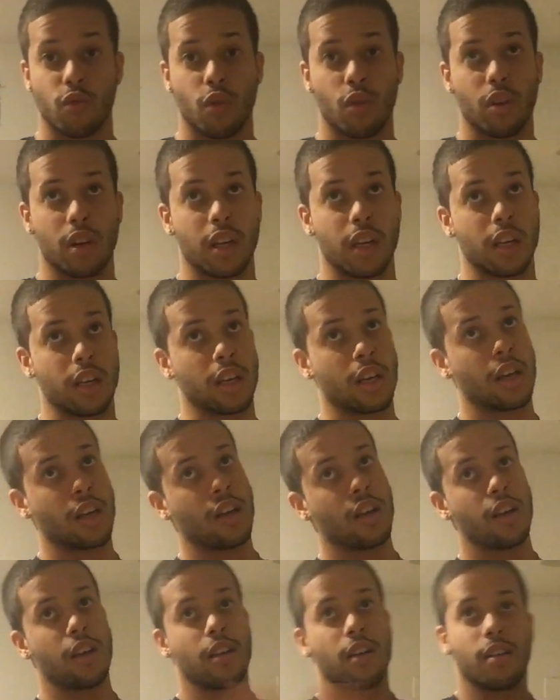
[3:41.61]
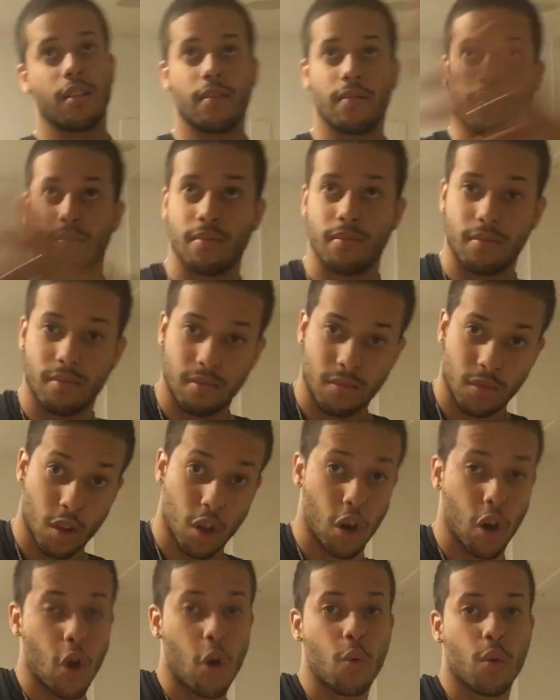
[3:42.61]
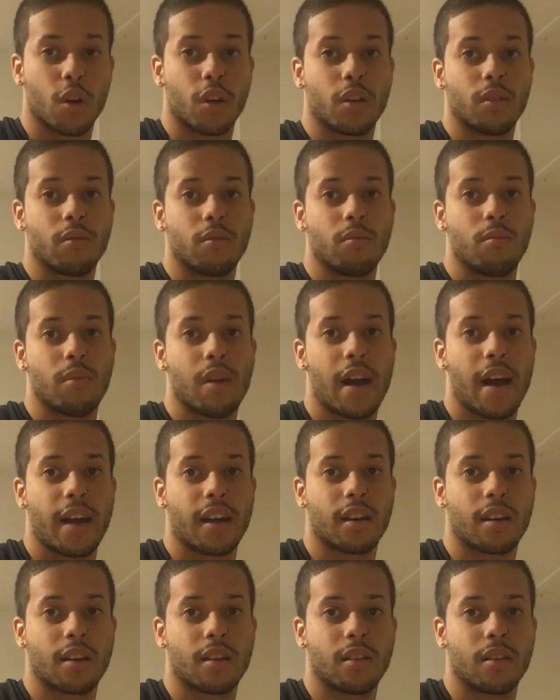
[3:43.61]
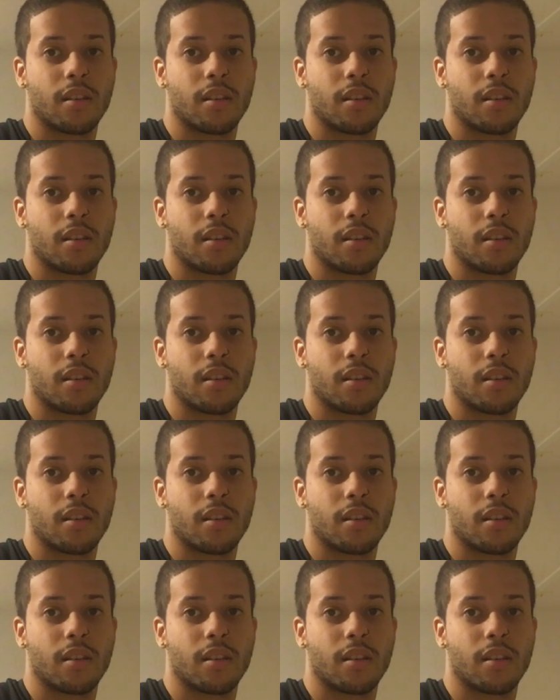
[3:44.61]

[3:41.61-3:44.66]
rolling the lower back,